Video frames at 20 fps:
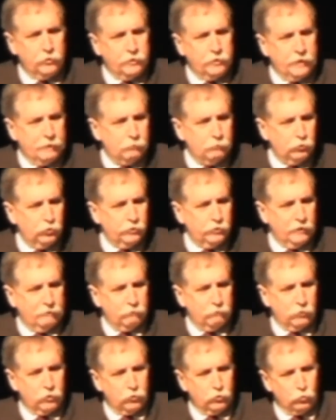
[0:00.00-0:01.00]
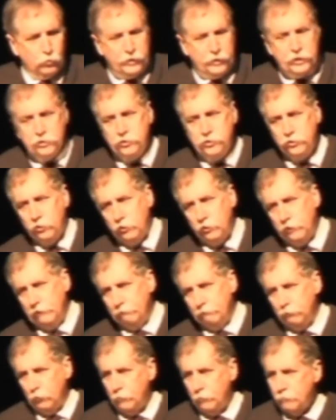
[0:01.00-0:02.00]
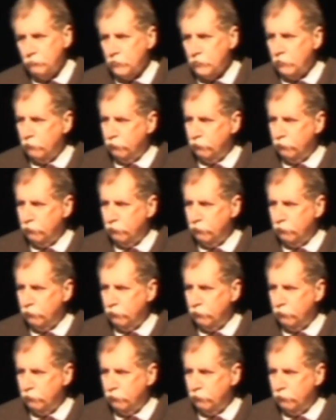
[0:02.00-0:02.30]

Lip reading: the neighborhood level, or the regional level,